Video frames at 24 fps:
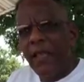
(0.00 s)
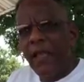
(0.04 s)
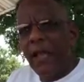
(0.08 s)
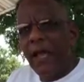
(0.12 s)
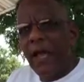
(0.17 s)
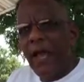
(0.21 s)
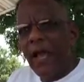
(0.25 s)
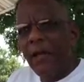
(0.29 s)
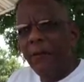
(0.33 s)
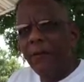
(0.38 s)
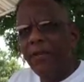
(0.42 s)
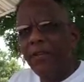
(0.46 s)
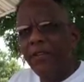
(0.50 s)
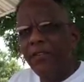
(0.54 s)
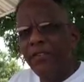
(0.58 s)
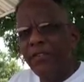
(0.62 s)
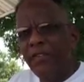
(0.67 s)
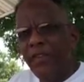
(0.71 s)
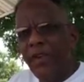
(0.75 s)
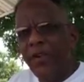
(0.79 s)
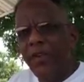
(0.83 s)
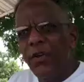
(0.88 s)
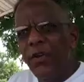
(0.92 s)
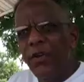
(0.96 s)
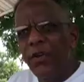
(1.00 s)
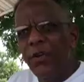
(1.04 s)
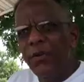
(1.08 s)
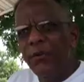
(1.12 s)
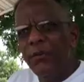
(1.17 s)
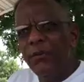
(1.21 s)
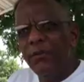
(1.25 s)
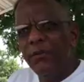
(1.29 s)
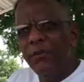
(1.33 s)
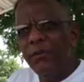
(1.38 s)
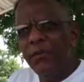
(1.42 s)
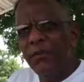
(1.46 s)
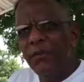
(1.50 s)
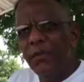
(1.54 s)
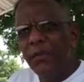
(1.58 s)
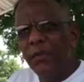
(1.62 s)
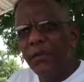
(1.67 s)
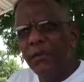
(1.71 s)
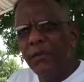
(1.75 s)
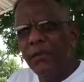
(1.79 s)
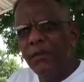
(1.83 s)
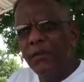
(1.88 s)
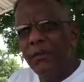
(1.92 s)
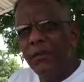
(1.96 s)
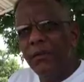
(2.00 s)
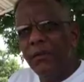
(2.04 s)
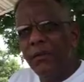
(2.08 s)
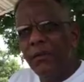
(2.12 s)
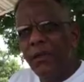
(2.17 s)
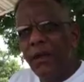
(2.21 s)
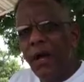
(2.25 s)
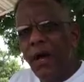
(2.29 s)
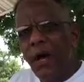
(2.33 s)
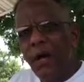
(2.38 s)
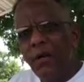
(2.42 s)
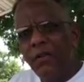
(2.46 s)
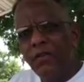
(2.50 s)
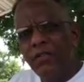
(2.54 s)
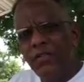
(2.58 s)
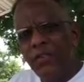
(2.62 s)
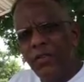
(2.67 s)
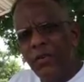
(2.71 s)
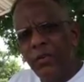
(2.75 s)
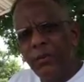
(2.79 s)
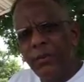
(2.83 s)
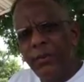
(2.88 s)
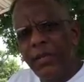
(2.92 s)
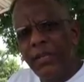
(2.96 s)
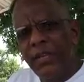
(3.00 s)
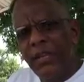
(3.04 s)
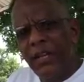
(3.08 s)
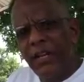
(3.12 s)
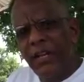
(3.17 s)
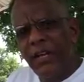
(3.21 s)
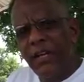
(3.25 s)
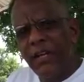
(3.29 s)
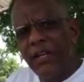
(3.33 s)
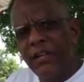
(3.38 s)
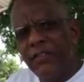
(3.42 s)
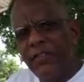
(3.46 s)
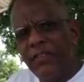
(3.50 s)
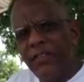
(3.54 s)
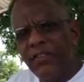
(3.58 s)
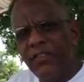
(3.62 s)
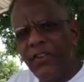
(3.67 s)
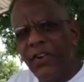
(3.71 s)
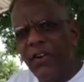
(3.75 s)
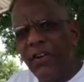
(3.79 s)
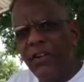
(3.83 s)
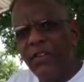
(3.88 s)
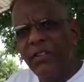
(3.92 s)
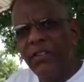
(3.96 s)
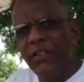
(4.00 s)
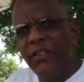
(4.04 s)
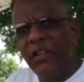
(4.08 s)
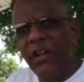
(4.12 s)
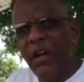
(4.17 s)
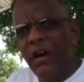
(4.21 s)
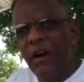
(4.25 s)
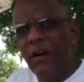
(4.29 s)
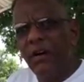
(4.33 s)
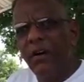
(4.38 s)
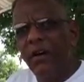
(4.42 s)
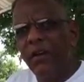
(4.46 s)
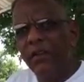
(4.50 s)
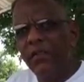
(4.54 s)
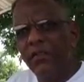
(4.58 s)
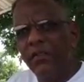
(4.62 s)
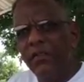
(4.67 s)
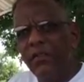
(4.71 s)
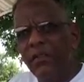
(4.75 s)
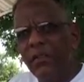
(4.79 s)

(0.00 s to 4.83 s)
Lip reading: I'm concerned also because it's going to cost